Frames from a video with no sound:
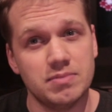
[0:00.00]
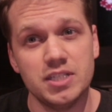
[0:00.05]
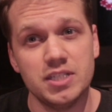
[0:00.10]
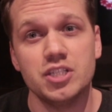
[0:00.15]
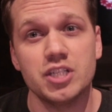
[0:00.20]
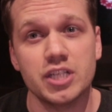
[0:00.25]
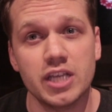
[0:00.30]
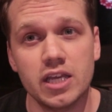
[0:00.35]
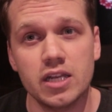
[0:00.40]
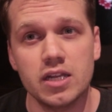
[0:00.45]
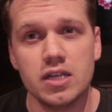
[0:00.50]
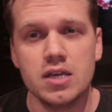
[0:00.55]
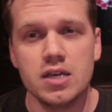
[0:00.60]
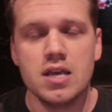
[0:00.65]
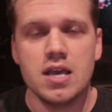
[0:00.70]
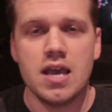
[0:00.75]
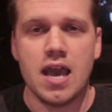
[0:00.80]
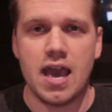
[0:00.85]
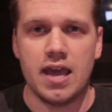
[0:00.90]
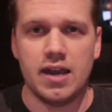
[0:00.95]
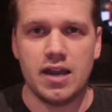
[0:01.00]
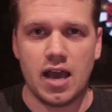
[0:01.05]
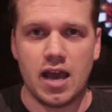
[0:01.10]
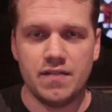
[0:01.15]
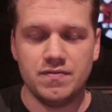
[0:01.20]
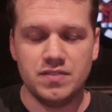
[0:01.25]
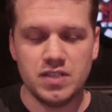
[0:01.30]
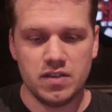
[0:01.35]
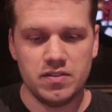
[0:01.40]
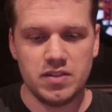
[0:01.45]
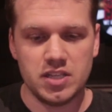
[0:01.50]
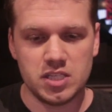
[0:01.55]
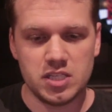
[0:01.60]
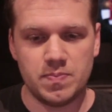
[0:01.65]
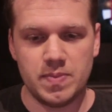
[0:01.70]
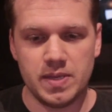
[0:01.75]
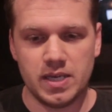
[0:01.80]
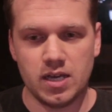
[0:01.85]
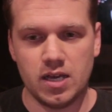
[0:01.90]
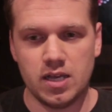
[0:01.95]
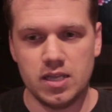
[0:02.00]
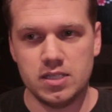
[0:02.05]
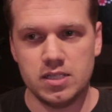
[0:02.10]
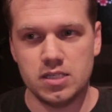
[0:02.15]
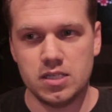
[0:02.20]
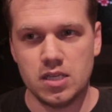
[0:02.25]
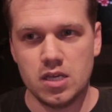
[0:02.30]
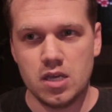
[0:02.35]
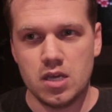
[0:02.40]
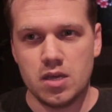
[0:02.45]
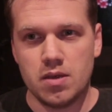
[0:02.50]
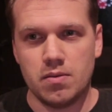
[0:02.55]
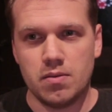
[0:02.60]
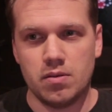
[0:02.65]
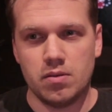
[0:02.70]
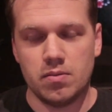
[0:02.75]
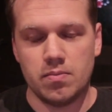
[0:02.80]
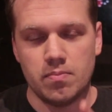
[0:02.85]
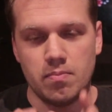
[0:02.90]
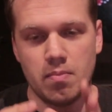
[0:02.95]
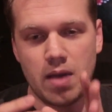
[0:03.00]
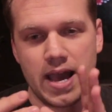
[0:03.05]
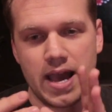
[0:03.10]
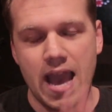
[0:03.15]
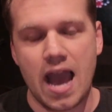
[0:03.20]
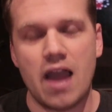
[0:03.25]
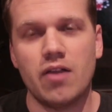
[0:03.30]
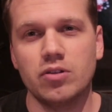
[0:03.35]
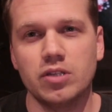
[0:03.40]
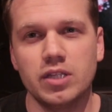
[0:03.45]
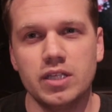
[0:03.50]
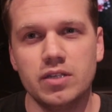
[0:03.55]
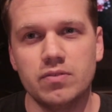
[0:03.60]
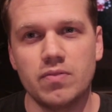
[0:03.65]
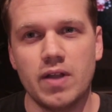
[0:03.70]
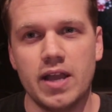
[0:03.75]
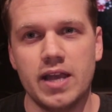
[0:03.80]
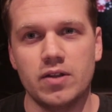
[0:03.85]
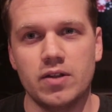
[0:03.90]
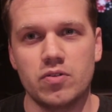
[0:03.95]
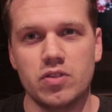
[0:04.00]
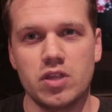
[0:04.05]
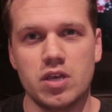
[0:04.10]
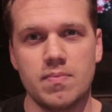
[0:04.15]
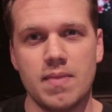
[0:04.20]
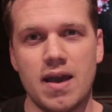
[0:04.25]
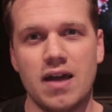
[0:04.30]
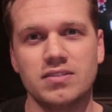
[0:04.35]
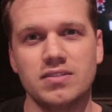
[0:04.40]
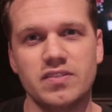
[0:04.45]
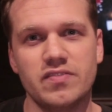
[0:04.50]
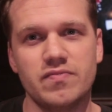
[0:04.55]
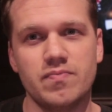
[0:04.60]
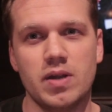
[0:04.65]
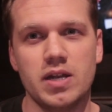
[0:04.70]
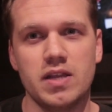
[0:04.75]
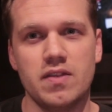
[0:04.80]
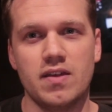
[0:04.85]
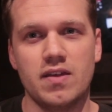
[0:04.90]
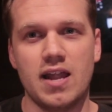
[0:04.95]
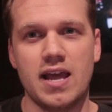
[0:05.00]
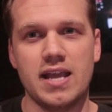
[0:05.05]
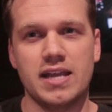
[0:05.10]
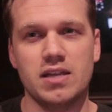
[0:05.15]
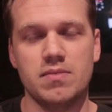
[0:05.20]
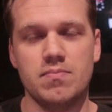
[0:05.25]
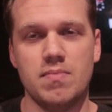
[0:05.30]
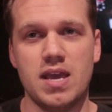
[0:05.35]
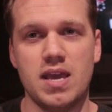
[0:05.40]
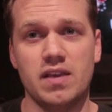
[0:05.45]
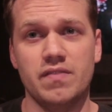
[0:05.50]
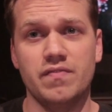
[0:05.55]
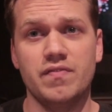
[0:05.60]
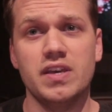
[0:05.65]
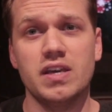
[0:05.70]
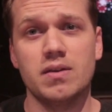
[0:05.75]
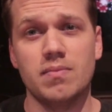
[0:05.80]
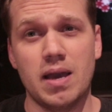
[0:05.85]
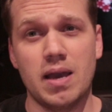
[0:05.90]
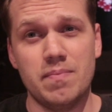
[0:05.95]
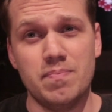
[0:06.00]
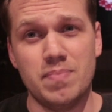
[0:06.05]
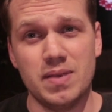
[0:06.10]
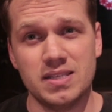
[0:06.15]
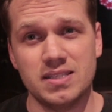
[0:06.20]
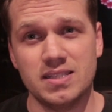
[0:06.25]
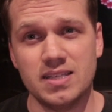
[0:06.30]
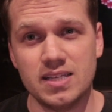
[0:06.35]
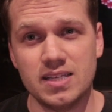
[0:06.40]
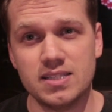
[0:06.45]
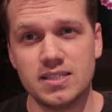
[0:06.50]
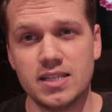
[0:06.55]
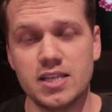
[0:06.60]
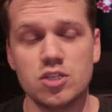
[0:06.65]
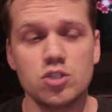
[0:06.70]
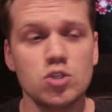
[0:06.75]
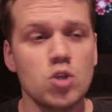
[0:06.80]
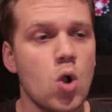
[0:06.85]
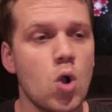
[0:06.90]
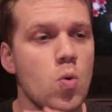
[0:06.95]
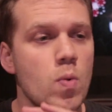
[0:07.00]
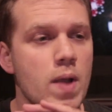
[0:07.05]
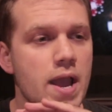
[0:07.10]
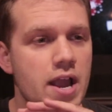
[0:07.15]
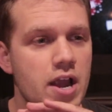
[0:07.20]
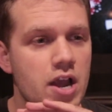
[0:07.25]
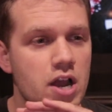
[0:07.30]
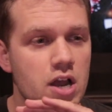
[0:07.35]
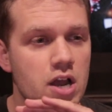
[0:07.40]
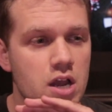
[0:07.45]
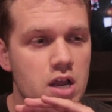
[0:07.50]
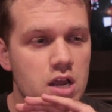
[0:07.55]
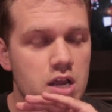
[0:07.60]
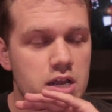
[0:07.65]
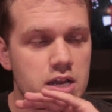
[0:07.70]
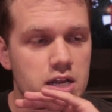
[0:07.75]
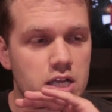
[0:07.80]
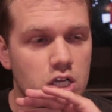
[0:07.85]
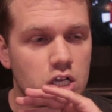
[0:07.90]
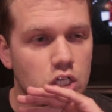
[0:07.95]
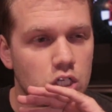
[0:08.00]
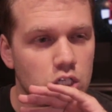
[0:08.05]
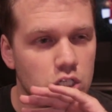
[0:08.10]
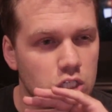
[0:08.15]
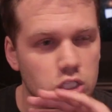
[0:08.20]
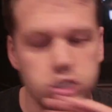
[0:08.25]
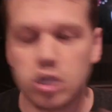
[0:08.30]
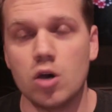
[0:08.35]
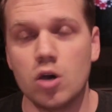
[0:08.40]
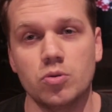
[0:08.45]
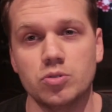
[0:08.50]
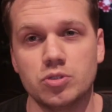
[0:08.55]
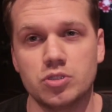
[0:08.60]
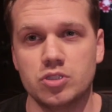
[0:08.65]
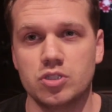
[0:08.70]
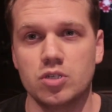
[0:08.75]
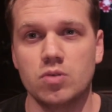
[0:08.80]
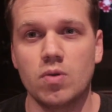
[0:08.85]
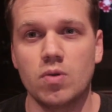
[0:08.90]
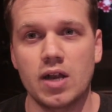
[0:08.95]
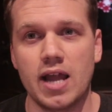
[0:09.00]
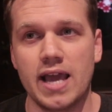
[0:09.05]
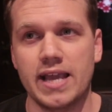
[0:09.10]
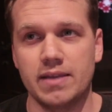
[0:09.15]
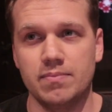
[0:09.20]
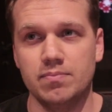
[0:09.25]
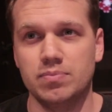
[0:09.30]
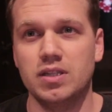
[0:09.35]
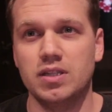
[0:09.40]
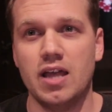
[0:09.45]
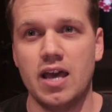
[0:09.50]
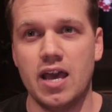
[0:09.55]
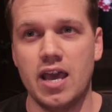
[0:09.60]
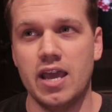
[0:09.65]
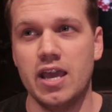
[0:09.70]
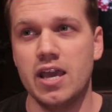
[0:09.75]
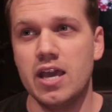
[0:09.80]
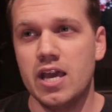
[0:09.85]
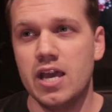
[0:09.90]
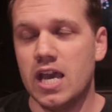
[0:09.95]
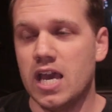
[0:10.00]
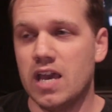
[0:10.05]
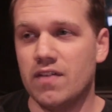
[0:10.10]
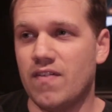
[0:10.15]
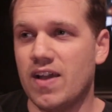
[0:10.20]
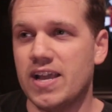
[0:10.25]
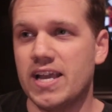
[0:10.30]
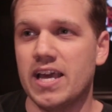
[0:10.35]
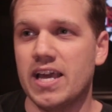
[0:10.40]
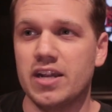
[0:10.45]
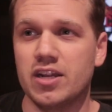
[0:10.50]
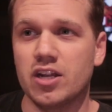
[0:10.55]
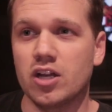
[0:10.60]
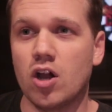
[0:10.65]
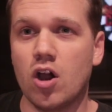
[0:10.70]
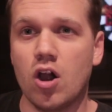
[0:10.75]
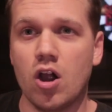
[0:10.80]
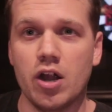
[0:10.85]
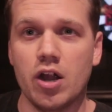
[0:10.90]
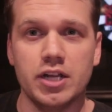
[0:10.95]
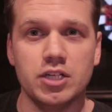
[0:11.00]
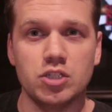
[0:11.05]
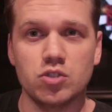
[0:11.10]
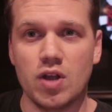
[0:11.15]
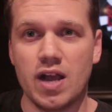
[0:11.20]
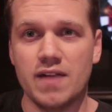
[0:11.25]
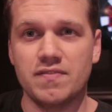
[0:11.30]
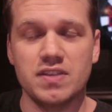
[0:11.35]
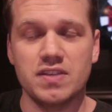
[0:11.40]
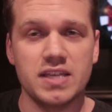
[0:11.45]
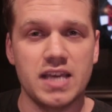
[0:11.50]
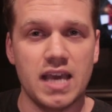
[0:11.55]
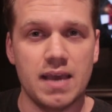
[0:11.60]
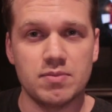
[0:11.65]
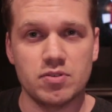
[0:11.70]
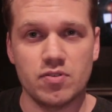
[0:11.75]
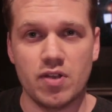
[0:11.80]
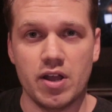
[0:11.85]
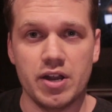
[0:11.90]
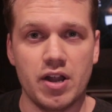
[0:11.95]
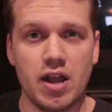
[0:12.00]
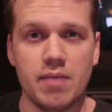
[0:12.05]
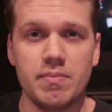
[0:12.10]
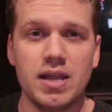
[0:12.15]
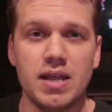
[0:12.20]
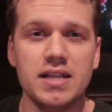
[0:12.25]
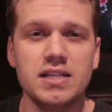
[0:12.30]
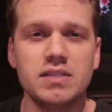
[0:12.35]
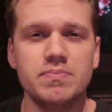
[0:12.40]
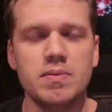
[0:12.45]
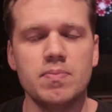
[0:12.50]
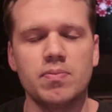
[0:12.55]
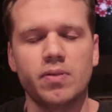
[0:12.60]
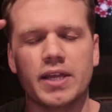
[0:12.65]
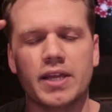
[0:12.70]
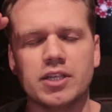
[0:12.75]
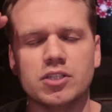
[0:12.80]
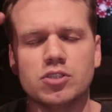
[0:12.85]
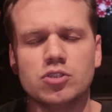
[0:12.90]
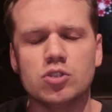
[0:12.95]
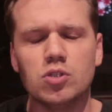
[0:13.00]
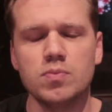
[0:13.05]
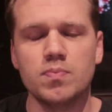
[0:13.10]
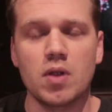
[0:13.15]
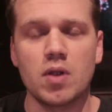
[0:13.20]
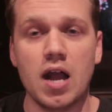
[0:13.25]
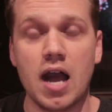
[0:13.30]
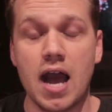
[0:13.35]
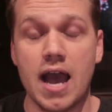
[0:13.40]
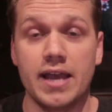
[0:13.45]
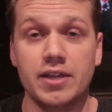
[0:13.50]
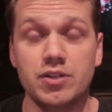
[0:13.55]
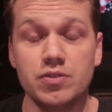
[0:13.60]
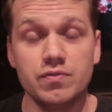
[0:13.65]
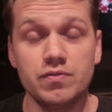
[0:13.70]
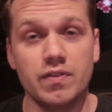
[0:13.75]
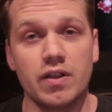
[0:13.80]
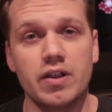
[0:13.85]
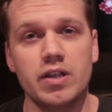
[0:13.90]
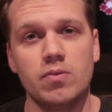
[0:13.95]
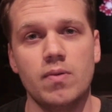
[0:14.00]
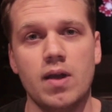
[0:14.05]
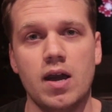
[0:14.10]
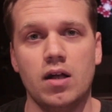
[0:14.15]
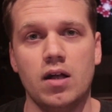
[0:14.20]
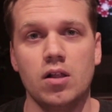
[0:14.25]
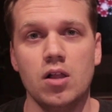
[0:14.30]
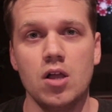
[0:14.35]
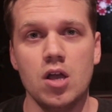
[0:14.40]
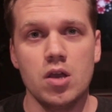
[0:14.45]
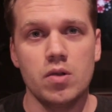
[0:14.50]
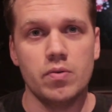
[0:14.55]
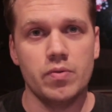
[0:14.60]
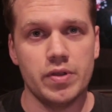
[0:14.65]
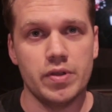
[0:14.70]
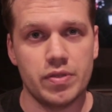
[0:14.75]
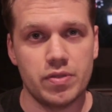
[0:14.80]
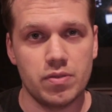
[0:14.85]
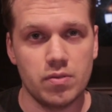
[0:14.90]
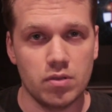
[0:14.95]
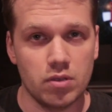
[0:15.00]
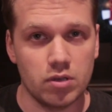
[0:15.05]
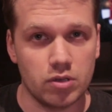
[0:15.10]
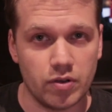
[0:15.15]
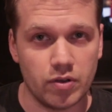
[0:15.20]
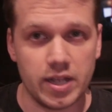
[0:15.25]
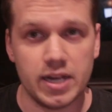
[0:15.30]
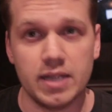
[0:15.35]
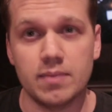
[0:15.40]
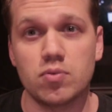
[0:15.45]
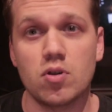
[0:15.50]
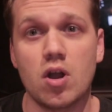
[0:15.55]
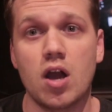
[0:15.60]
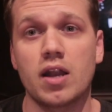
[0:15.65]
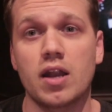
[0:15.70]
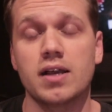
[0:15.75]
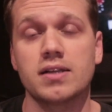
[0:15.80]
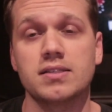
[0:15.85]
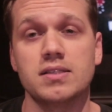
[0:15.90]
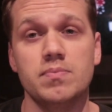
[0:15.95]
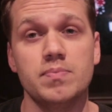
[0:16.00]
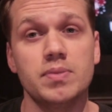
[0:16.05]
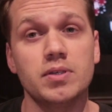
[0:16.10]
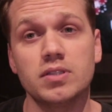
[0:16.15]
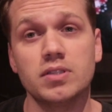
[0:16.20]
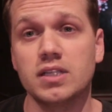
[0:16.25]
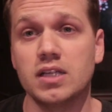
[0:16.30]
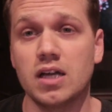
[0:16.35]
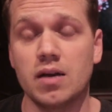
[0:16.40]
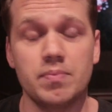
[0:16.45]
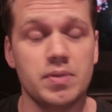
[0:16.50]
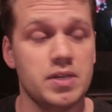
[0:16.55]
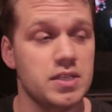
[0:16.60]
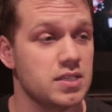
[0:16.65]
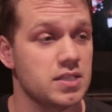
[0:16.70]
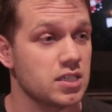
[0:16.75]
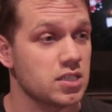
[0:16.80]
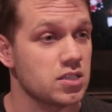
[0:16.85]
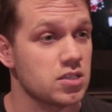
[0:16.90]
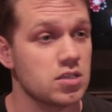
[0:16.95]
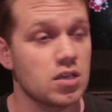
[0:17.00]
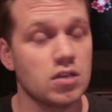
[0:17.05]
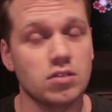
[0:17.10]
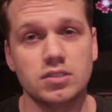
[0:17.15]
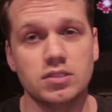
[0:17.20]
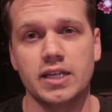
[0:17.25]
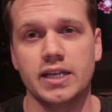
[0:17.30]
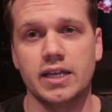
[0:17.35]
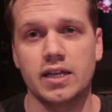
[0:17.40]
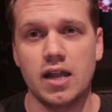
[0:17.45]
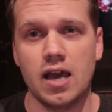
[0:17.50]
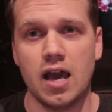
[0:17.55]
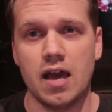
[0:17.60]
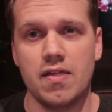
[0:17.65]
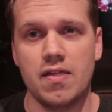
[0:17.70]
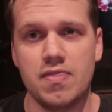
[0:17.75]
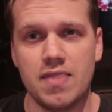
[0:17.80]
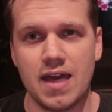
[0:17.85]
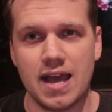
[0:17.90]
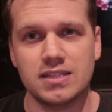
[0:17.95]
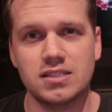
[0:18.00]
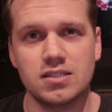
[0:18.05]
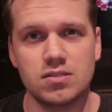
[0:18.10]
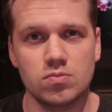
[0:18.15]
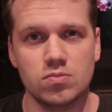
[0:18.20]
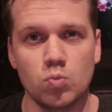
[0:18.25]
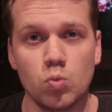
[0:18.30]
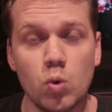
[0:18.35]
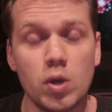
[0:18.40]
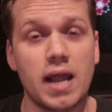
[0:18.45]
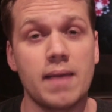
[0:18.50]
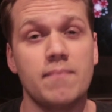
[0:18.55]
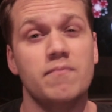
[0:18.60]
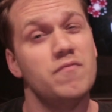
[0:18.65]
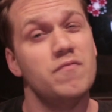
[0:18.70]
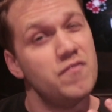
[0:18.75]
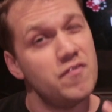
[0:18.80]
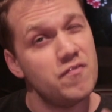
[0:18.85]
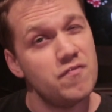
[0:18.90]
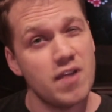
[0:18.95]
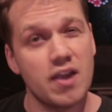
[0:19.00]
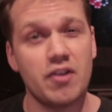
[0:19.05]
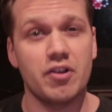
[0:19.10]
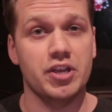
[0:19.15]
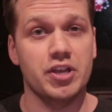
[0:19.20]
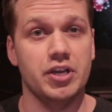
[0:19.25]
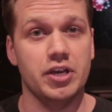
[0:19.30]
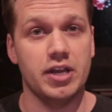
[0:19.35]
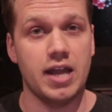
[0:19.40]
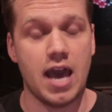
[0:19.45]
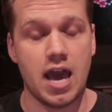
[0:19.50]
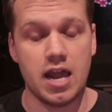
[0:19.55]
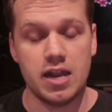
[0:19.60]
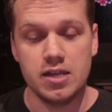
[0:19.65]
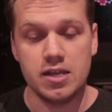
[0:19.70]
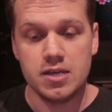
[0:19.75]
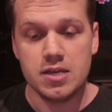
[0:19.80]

teaching it. And I've done this because my hourly rate or the amount of money that I can make via my business is nowhere close to what I can play if I get in a car and drive to the games around here. I mean, I need to be playing super high. I do very well with creating products and building companies and consulting, and that's what I'm very good at.